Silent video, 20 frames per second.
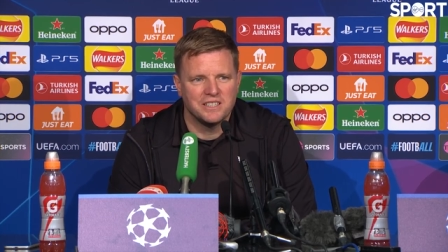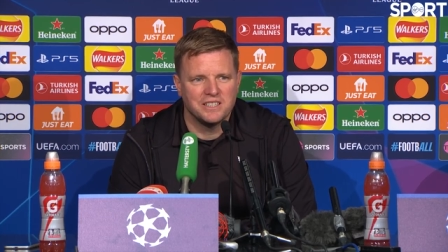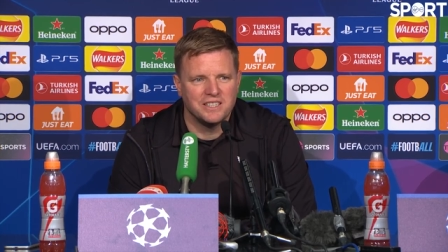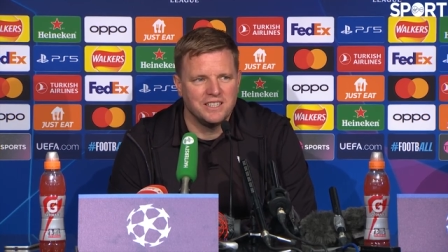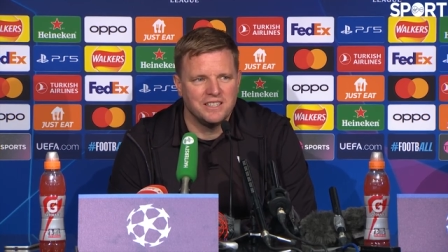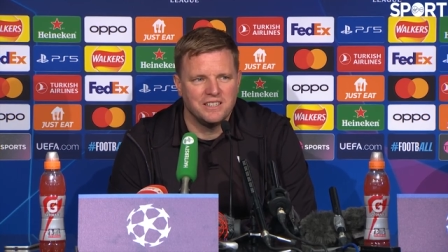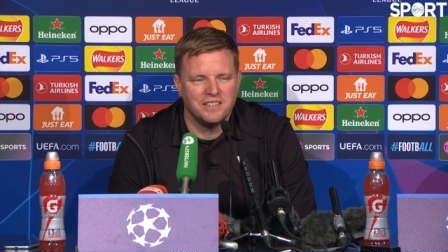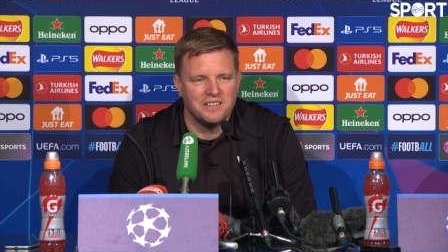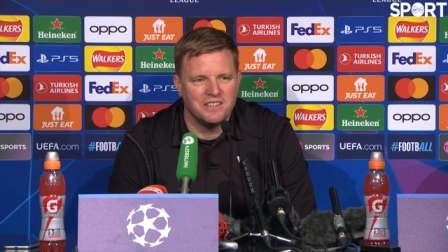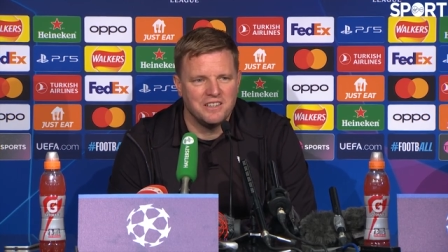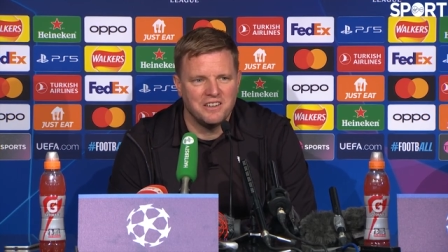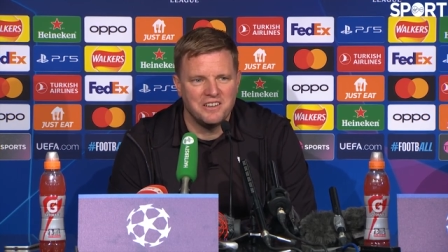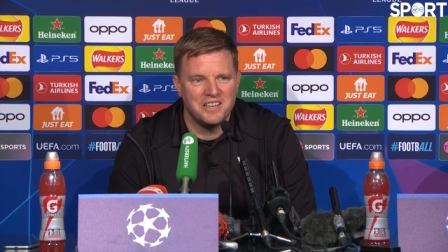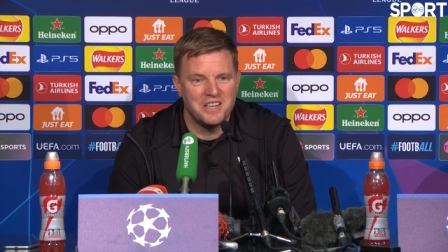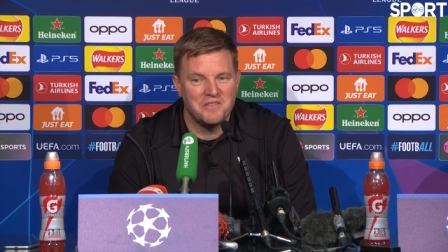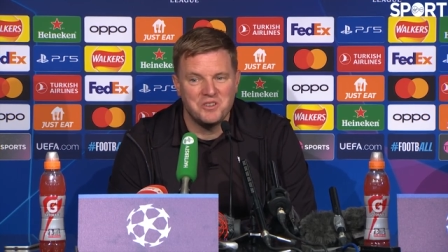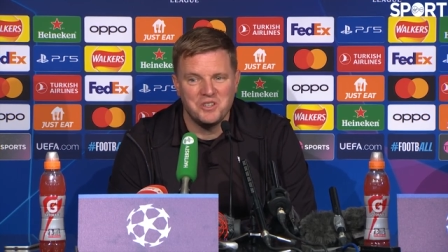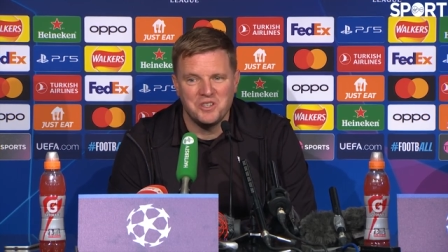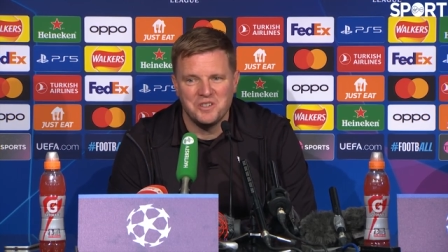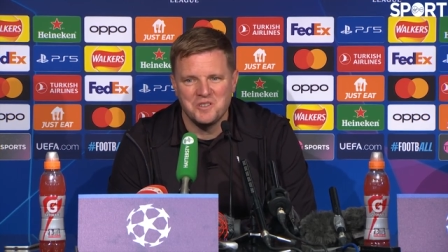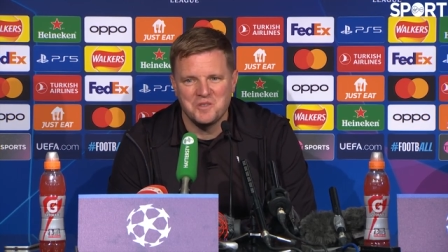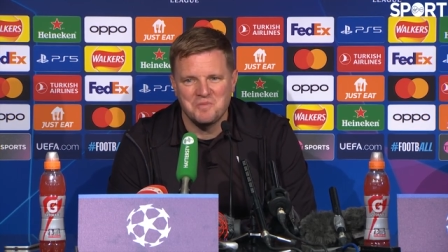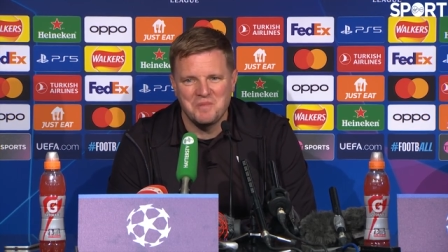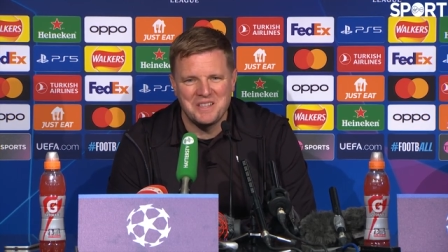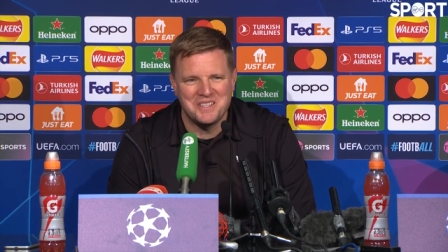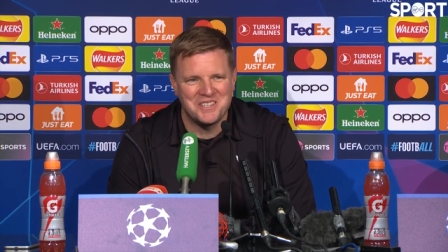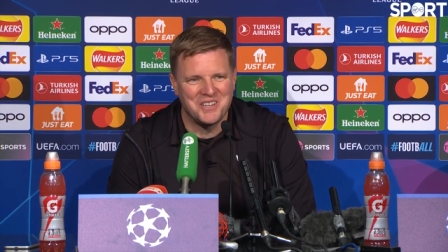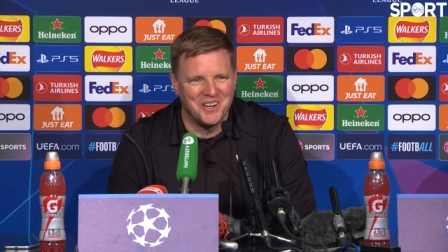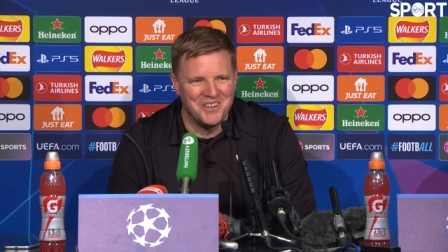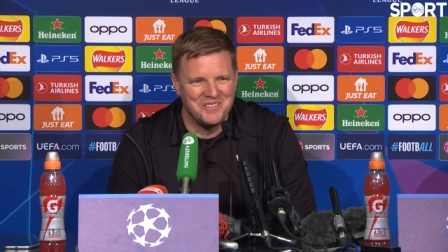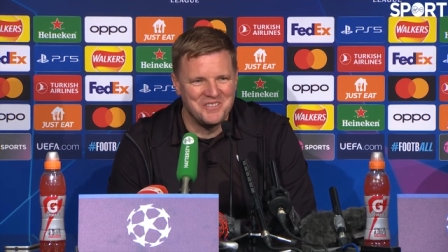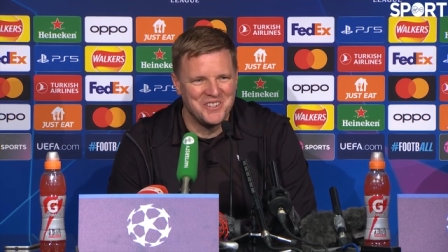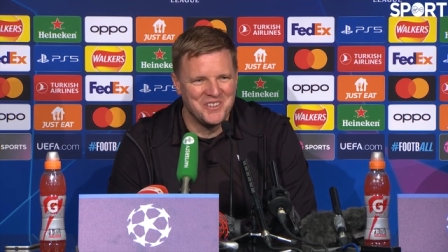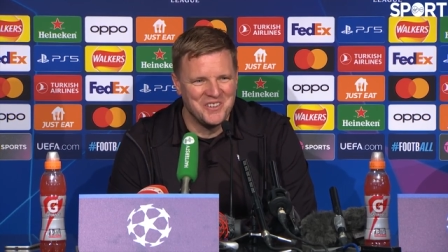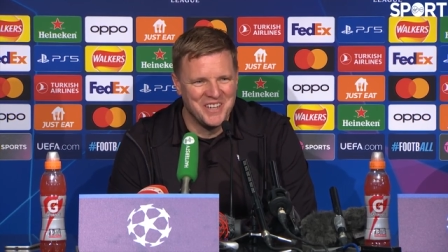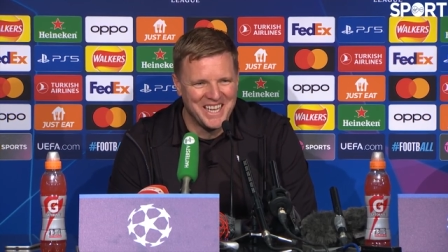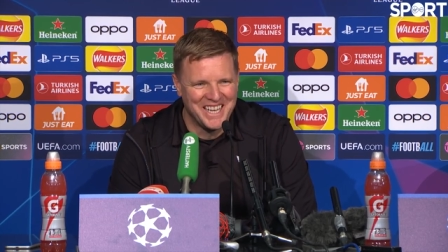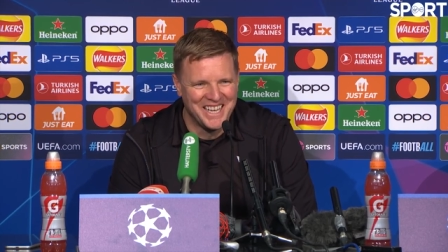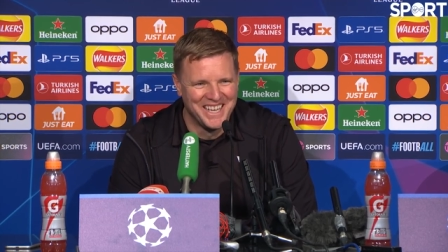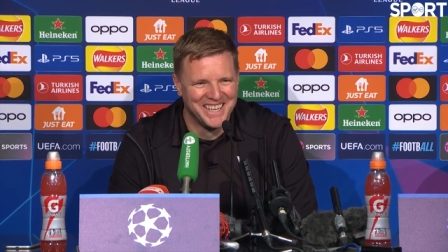I never spend time
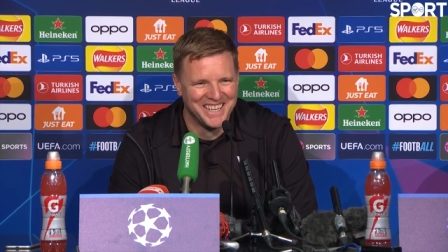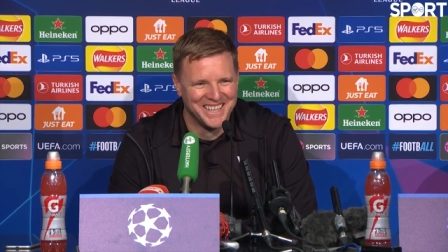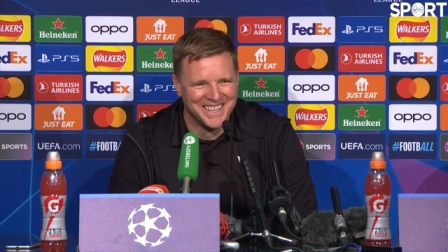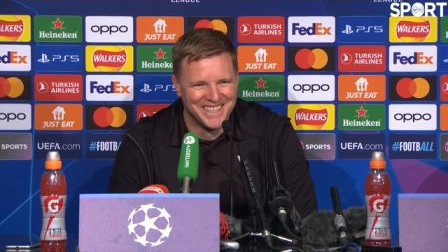doing it.